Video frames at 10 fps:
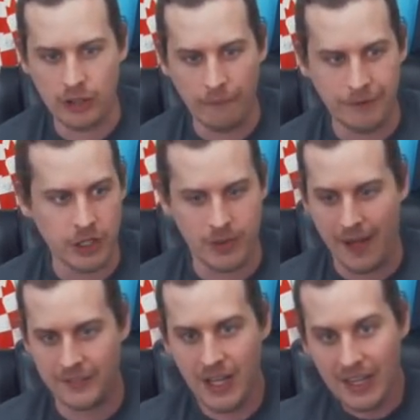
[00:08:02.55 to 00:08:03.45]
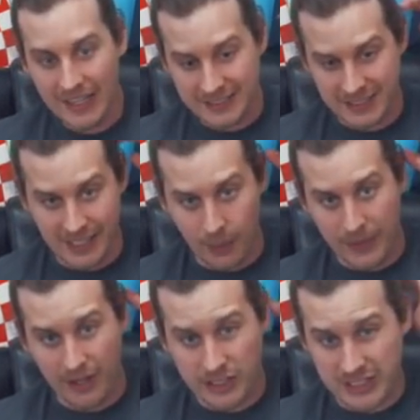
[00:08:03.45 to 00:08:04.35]
Eto FUT draft? Let's see.
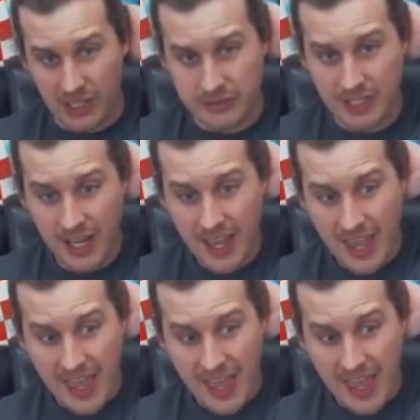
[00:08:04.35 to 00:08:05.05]
Can we get ourselves